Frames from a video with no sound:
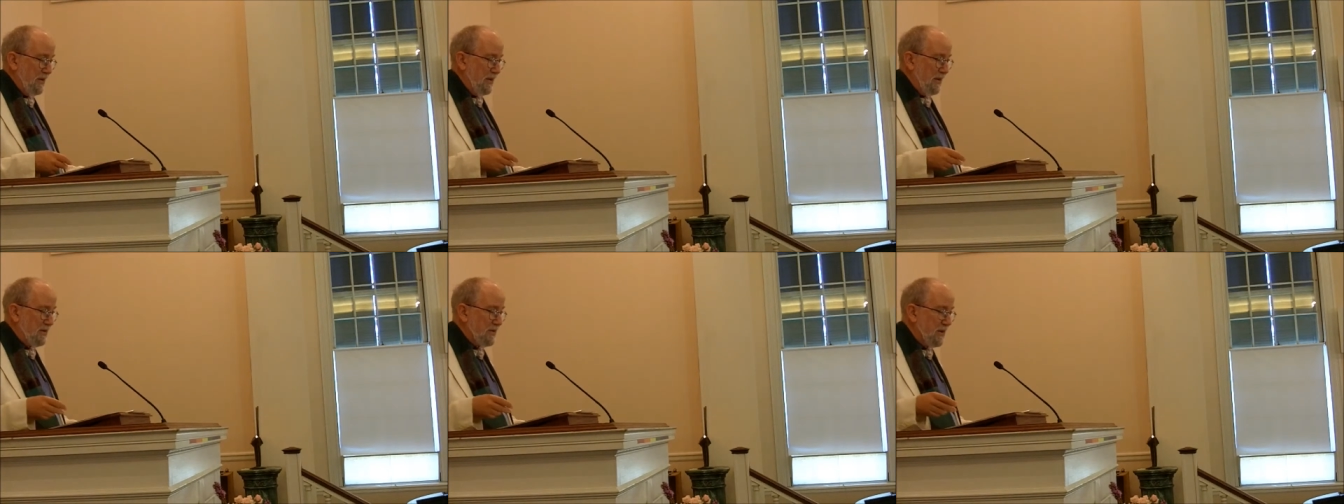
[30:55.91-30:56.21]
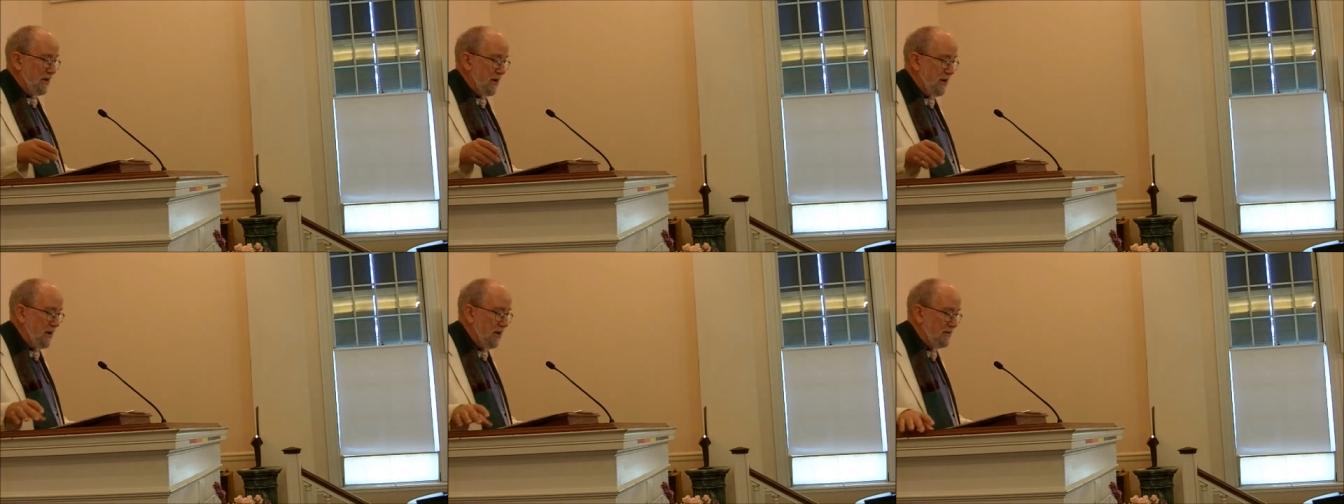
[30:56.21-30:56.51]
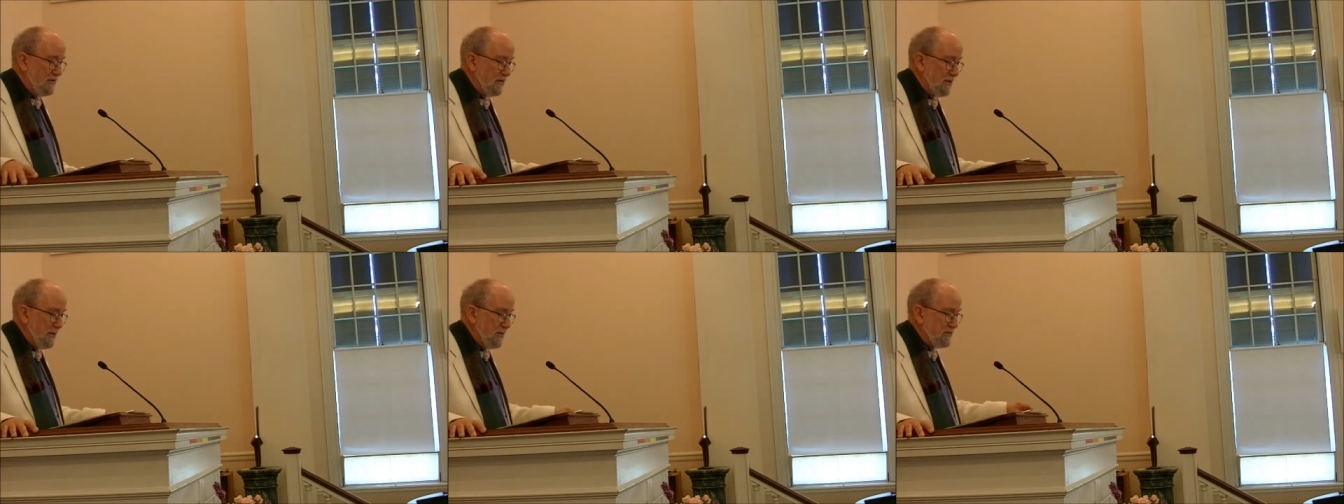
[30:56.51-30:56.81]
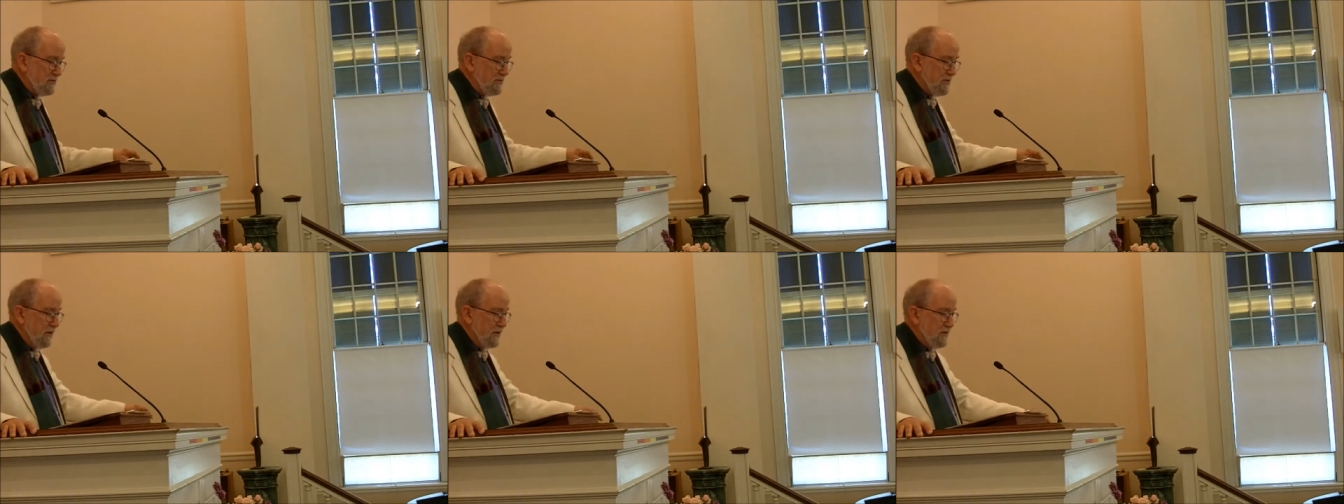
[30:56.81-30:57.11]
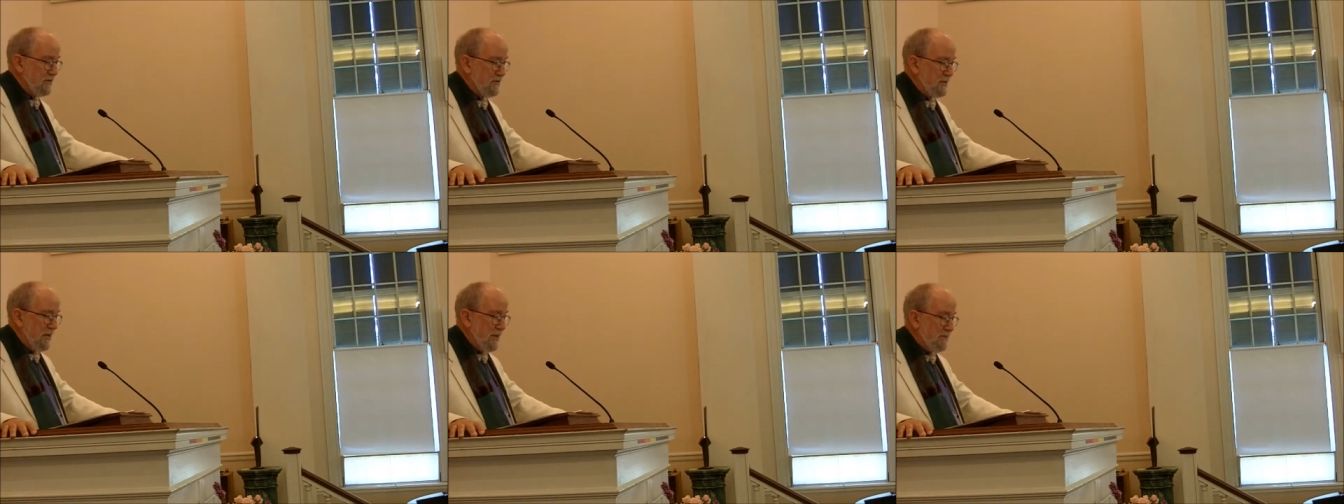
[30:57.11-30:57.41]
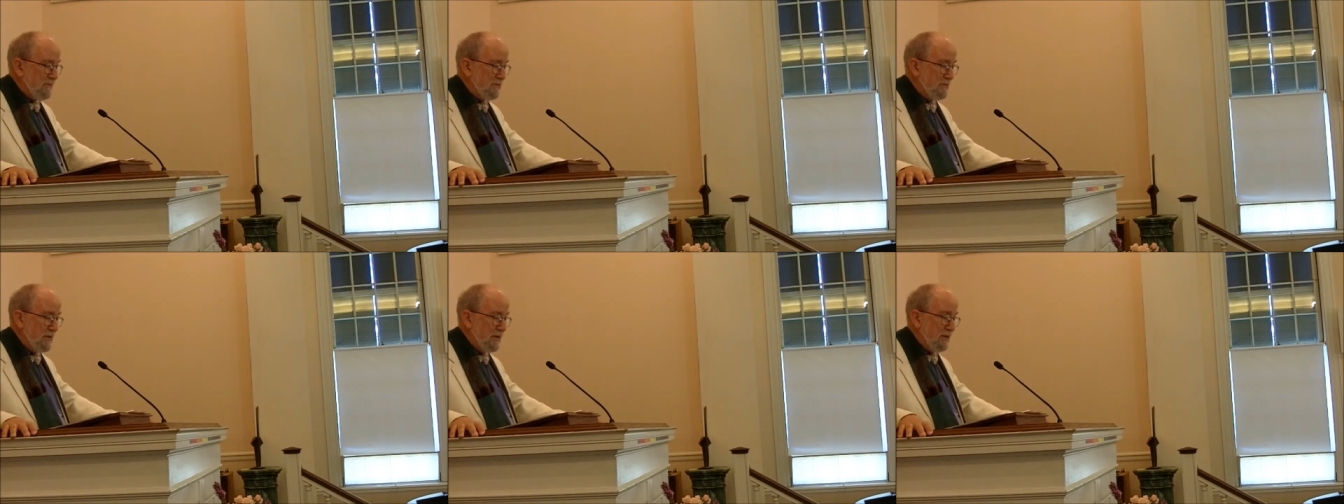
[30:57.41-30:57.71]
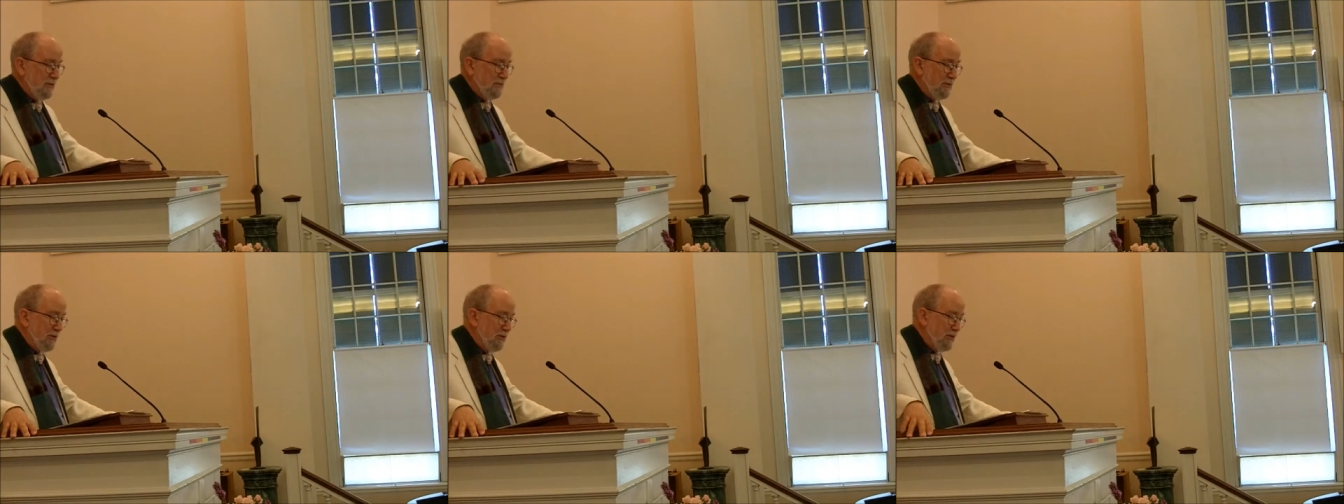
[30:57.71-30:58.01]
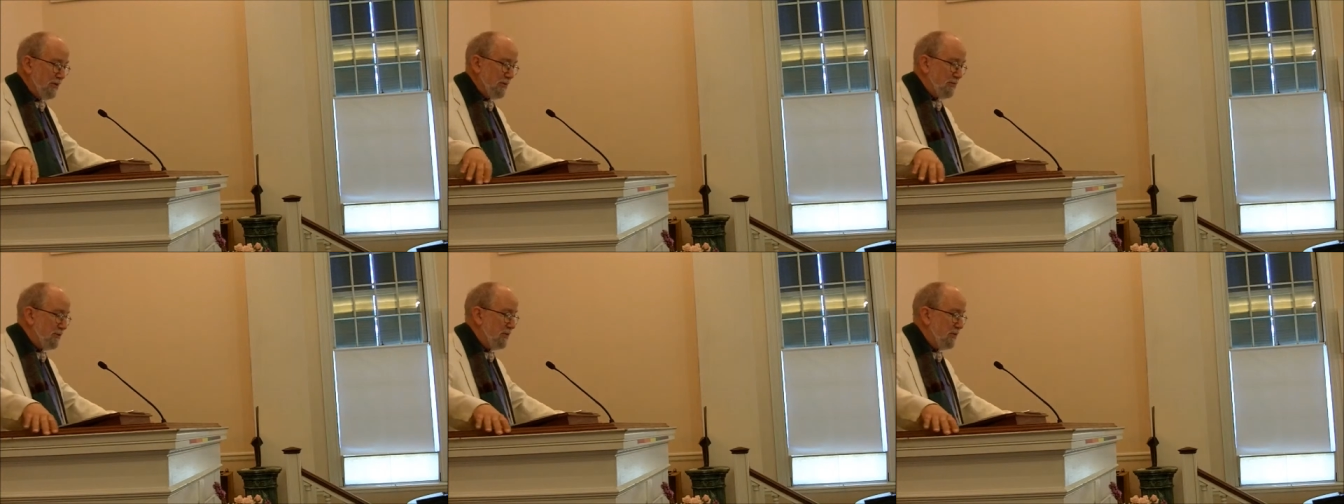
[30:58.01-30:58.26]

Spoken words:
It calls us to a deeply rooted